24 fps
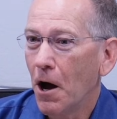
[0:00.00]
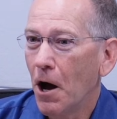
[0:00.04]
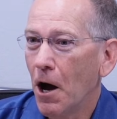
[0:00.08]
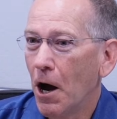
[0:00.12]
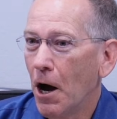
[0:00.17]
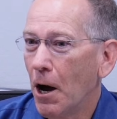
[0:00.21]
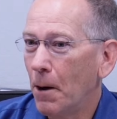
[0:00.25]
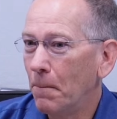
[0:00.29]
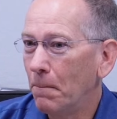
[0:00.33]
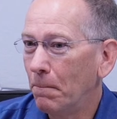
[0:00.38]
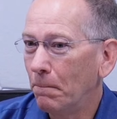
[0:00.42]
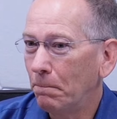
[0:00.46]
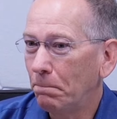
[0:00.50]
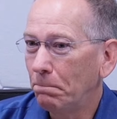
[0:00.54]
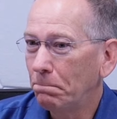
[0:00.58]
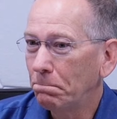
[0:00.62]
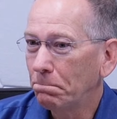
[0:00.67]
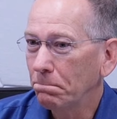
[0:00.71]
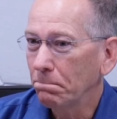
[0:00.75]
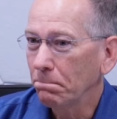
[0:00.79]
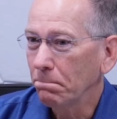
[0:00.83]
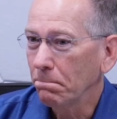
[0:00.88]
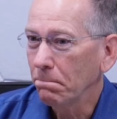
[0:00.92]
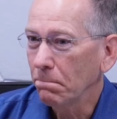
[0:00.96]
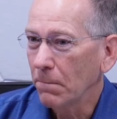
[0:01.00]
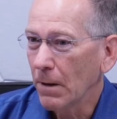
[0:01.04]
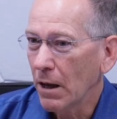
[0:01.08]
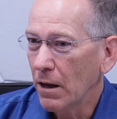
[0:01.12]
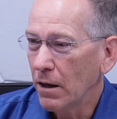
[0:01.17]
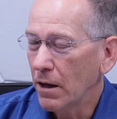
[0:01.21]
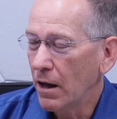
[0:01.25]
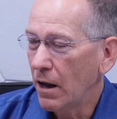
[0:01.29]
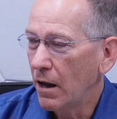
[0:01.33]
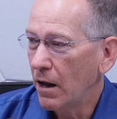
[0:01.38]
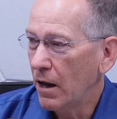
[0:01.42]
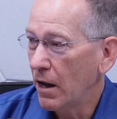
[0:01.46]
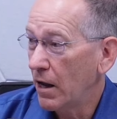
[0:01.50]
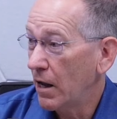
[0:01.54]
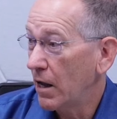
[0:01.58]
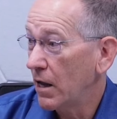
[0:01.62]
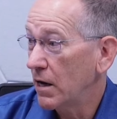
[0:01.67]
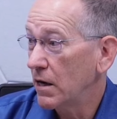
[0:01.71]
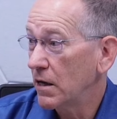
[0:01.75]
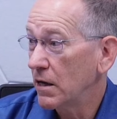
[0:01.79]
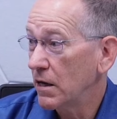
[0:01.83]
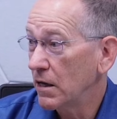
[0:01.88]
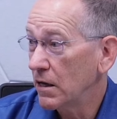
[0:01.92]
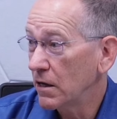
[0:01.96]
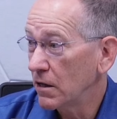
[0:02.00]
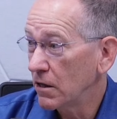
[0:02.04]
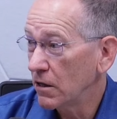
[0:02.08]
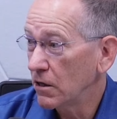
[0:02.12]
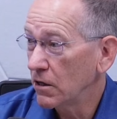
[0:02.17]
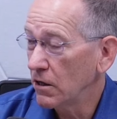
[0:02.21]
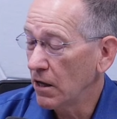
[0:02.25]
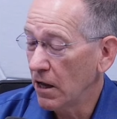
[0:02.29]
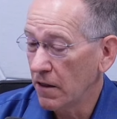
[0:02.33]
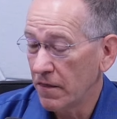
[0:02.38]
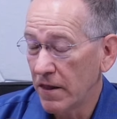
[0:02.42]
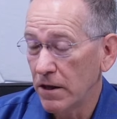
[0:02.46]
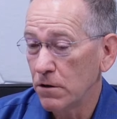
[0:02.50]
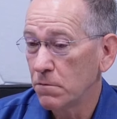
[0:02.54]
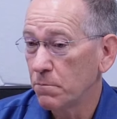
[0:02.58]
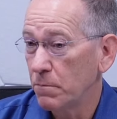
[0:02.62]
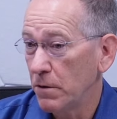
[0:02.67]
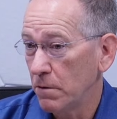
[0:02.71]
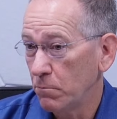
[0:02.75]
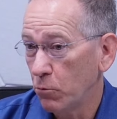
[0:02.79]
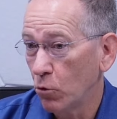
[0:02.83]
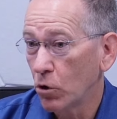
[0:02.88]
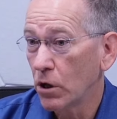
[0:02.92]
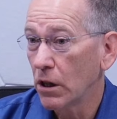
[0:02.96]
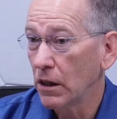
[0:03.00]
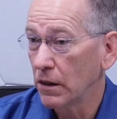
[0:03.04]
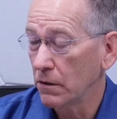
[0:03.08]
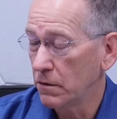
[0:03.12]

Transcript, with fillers: Um, and, and these people,